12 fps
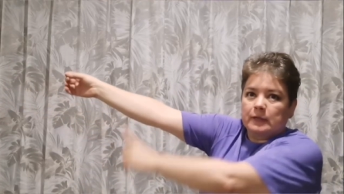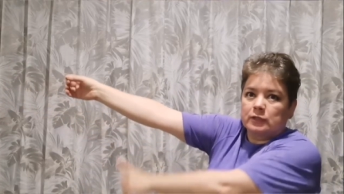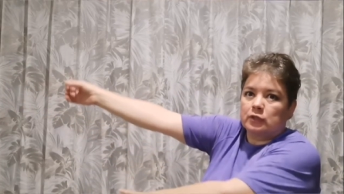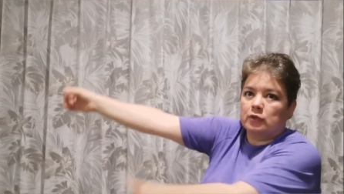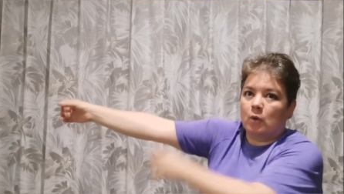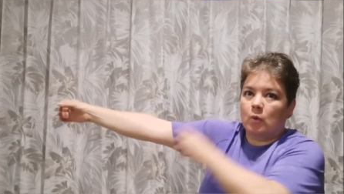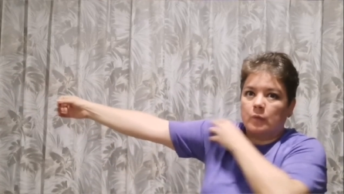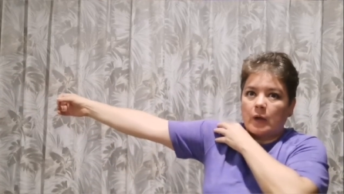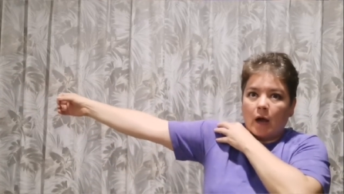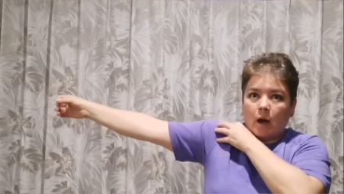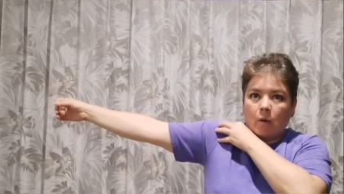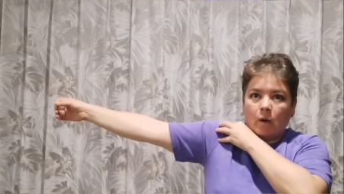So
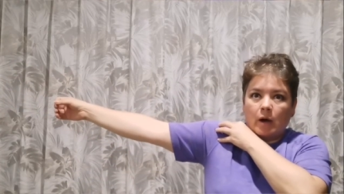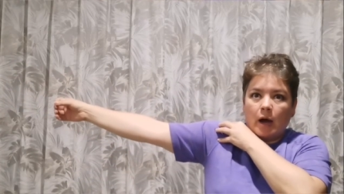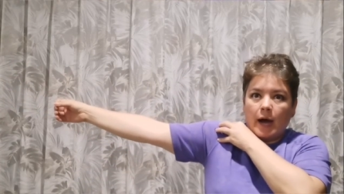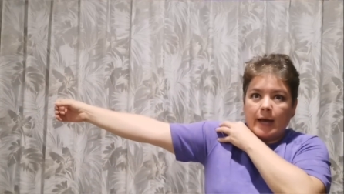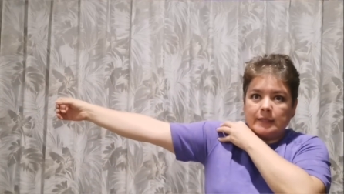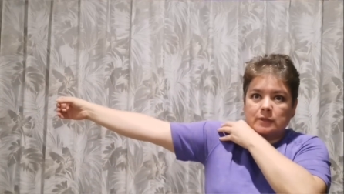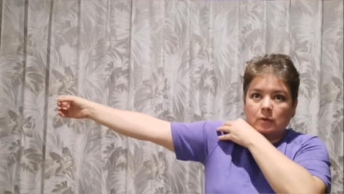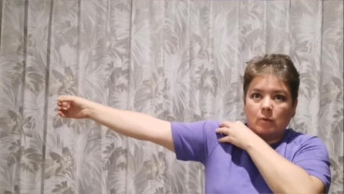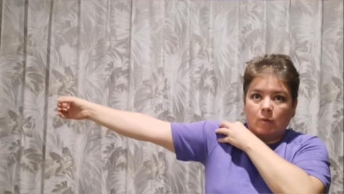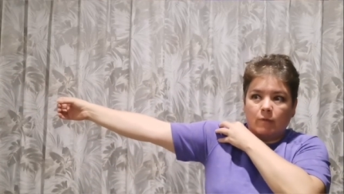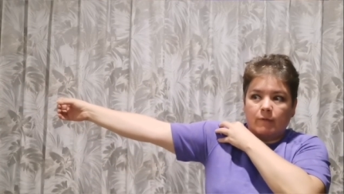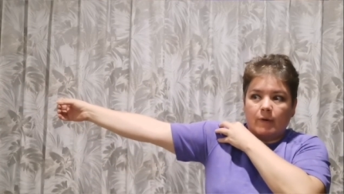our height
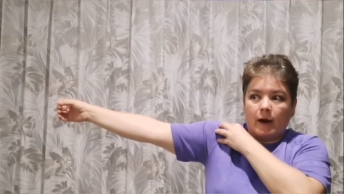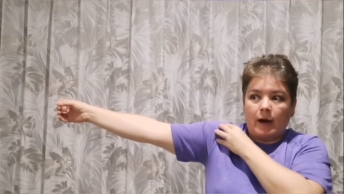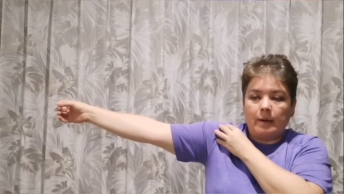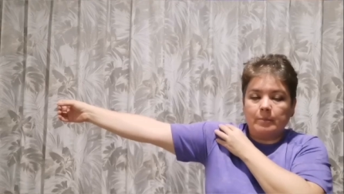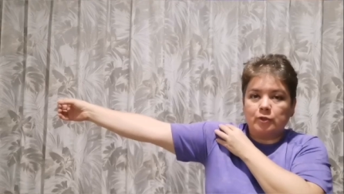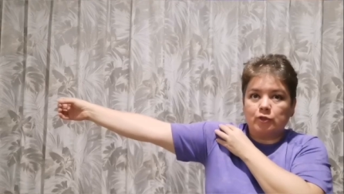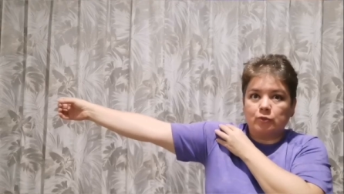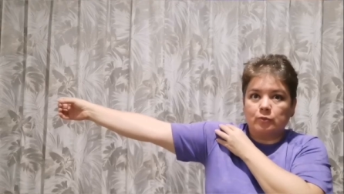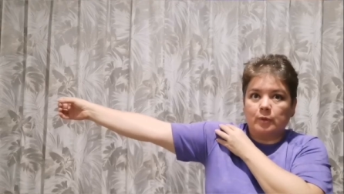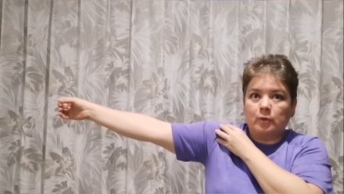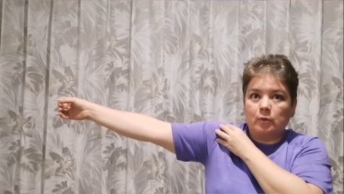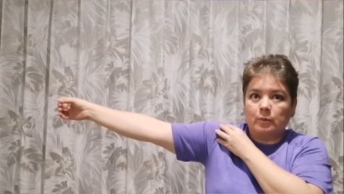of arms
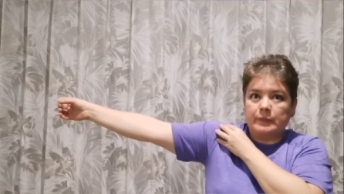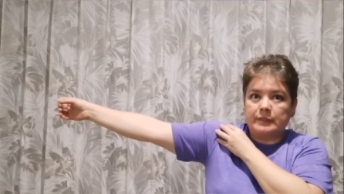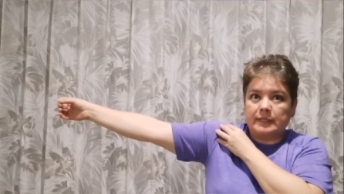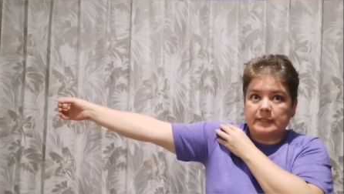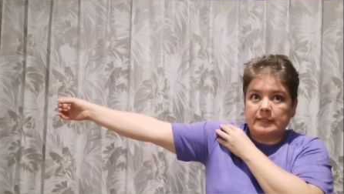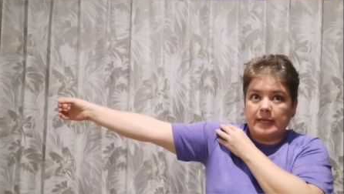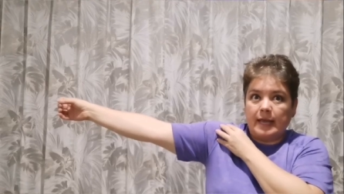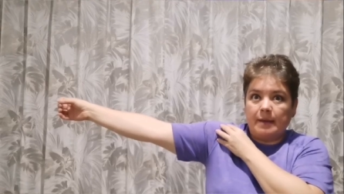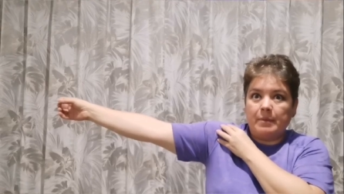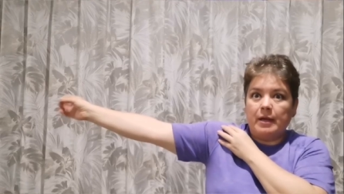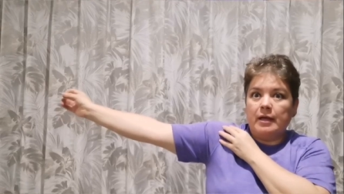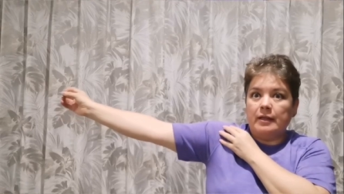should be always the
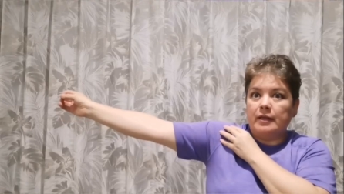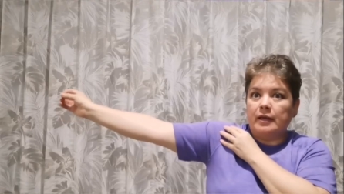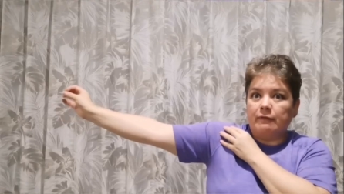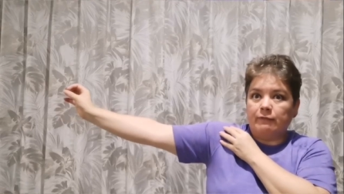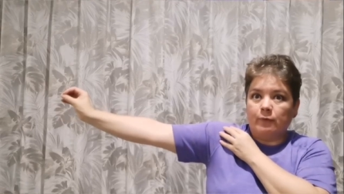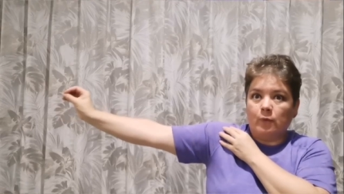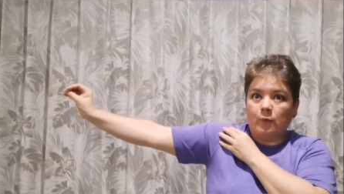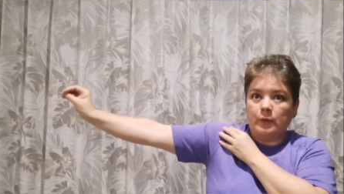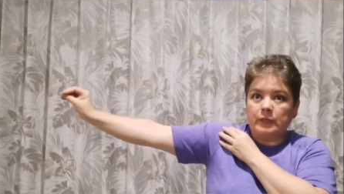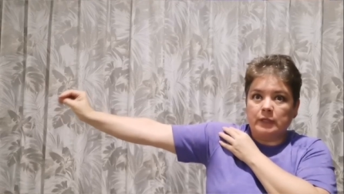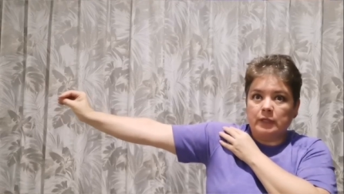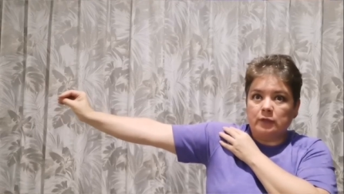same. Therefore,
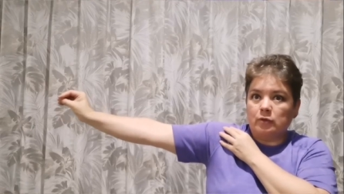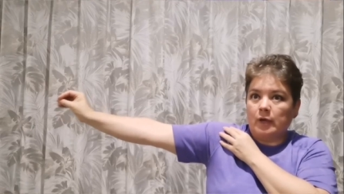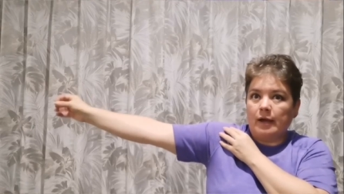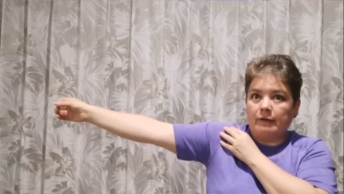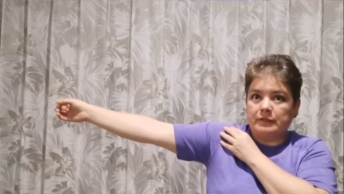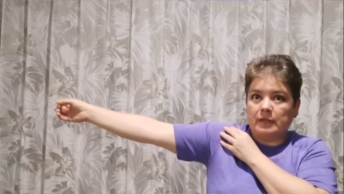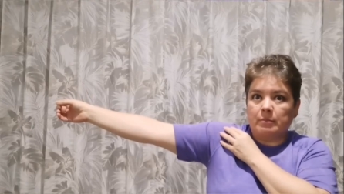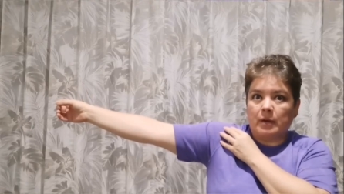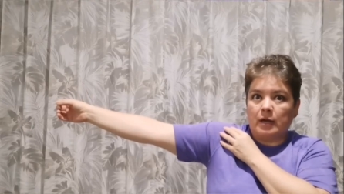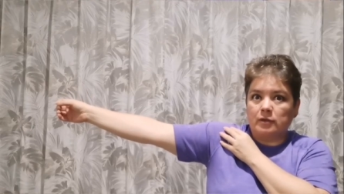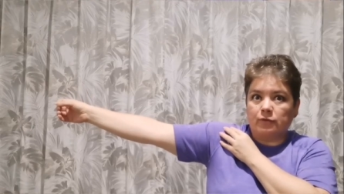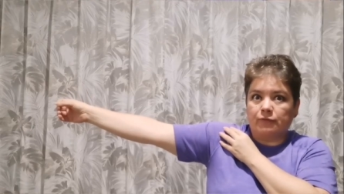we need to have some
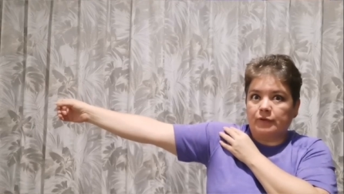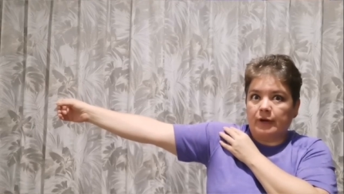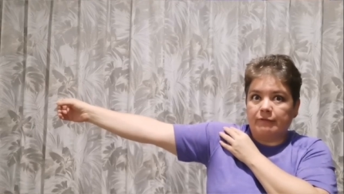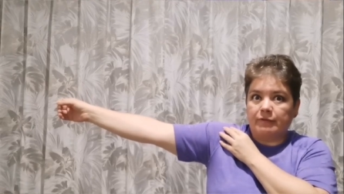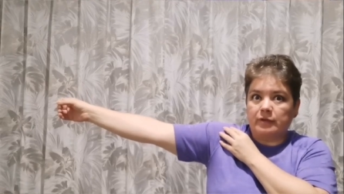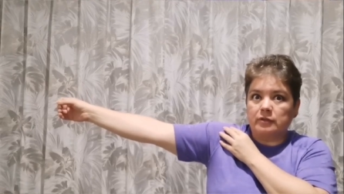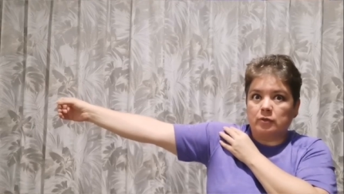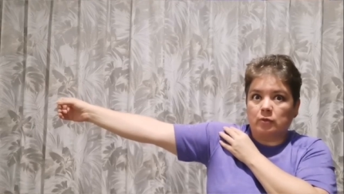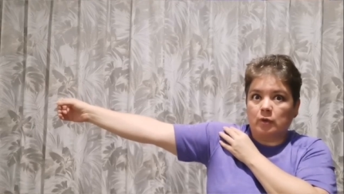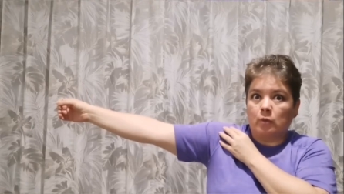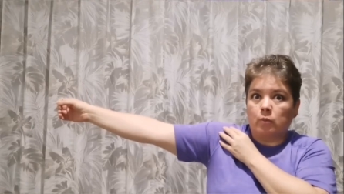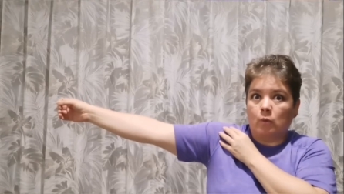kind of reference
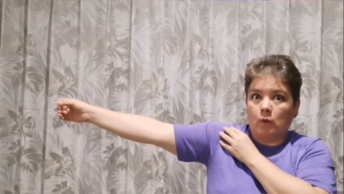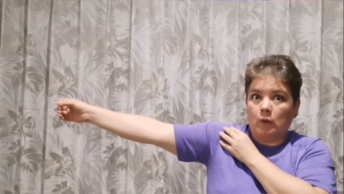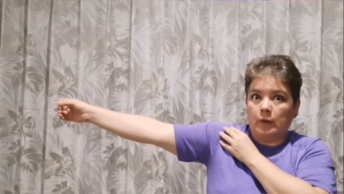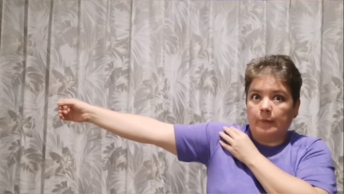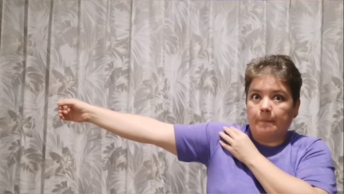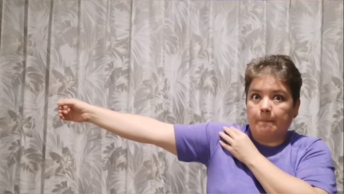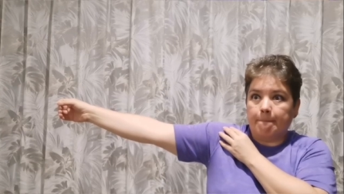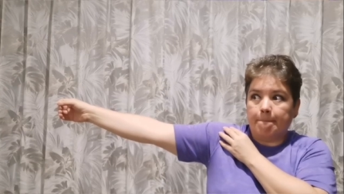on a wall.